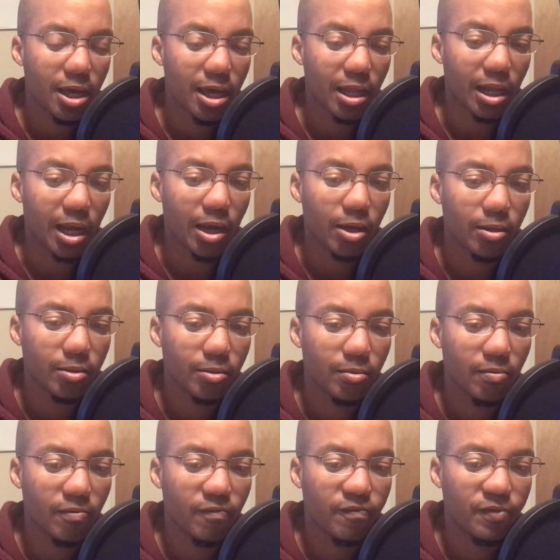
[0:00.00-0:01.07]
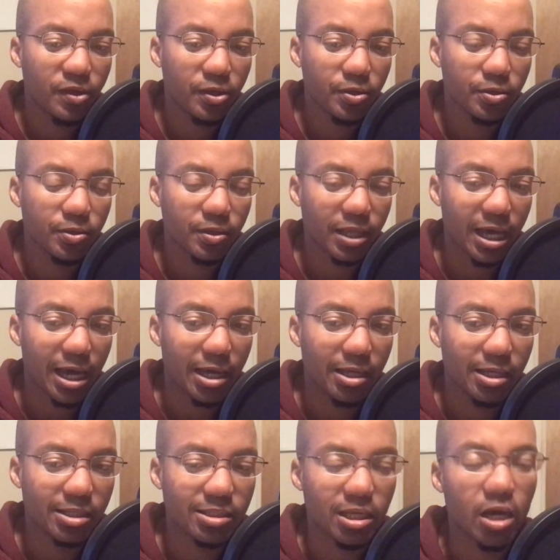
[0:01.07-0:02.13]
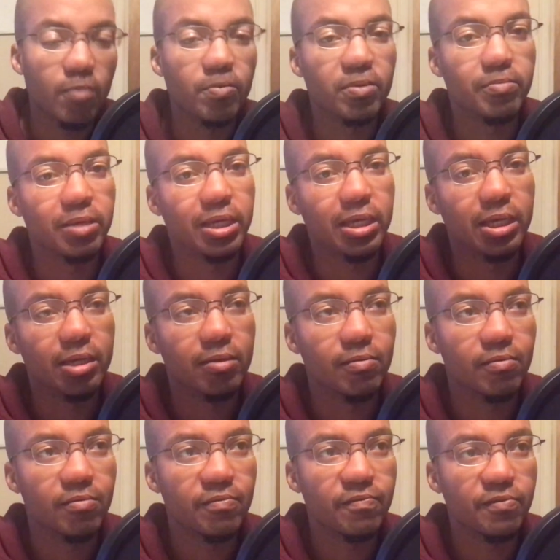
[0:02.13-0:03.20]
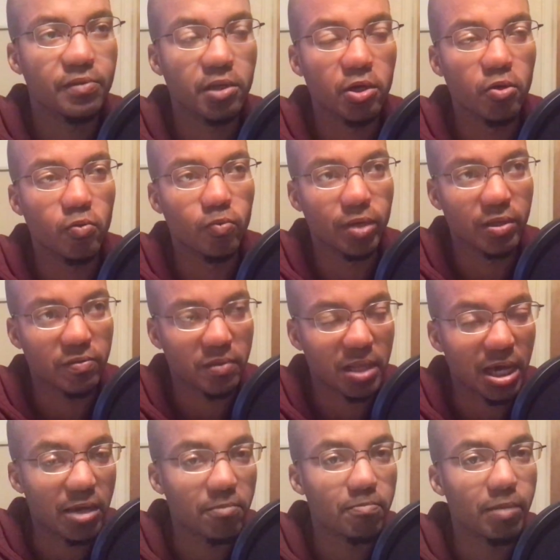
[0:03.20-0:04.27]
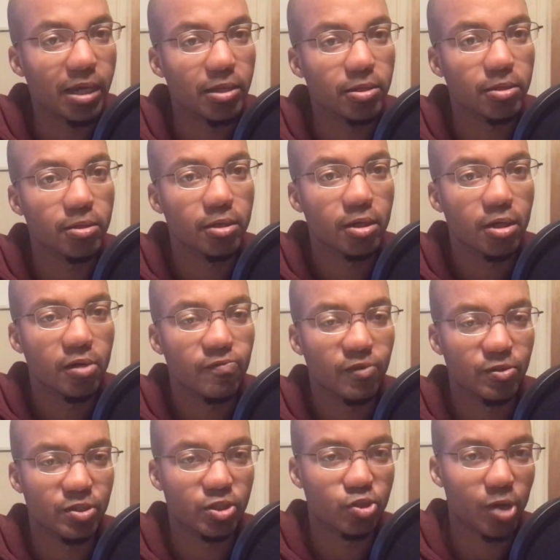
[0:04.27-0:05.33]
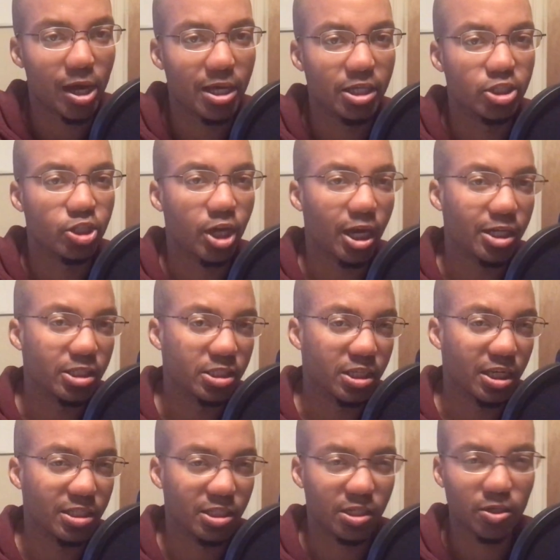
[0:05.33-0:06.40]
And I feel that it's helping me flow with life better versus trying to change things.